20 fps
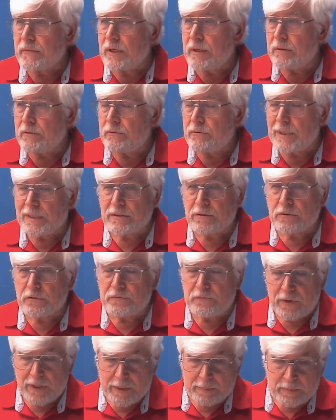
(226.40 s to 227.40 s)

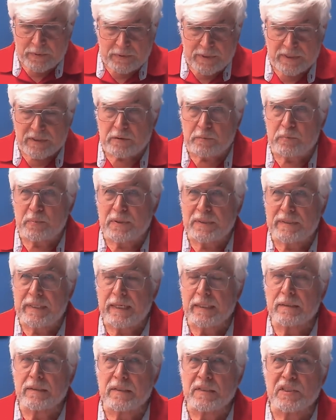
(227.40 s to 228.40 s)
Russell's Viper is a
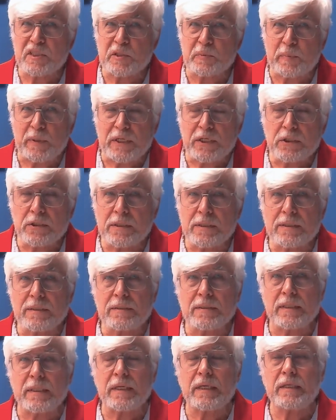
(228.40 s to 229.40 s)
protected
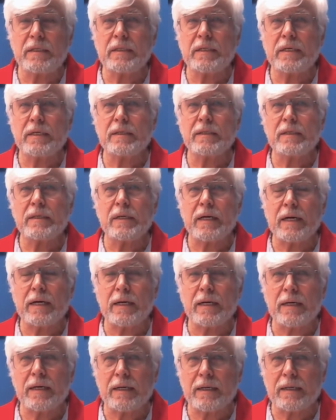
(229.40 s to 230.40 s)
species in India.
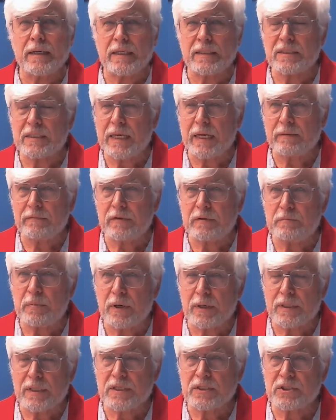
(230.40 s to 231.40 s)
It's covered
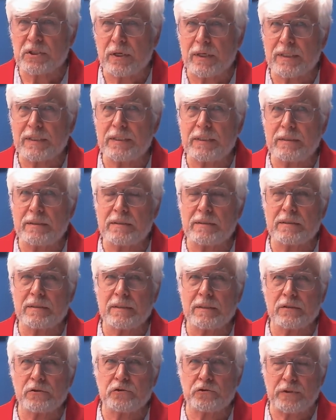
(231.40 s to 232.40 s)
by the CITES
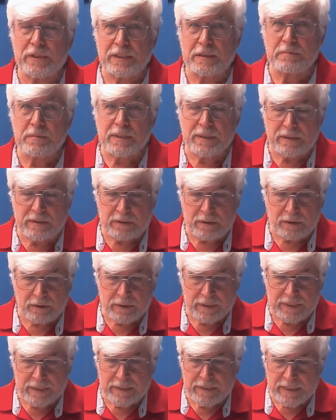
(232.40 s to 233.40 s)
treatment
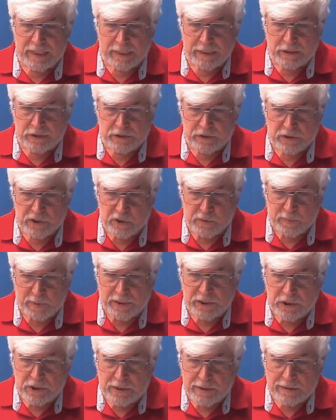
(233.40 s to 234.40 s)
on endangered
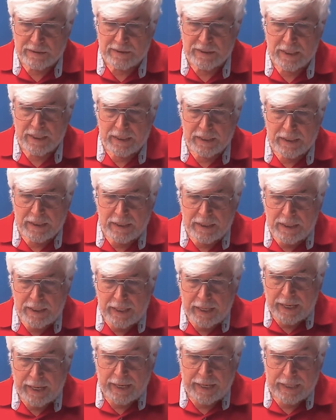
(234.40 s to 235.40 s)
species,
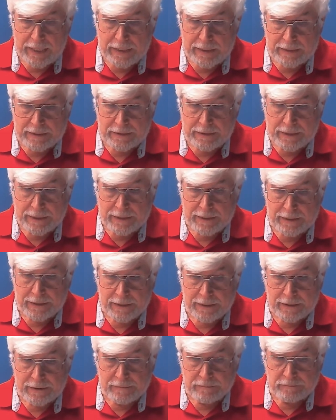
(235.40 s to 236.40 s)
and
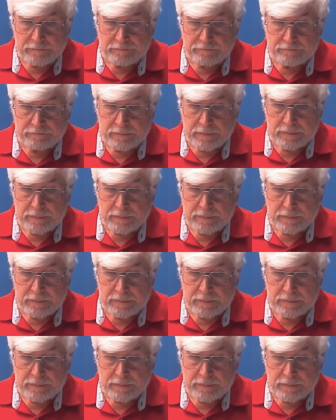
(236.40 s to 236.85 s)
you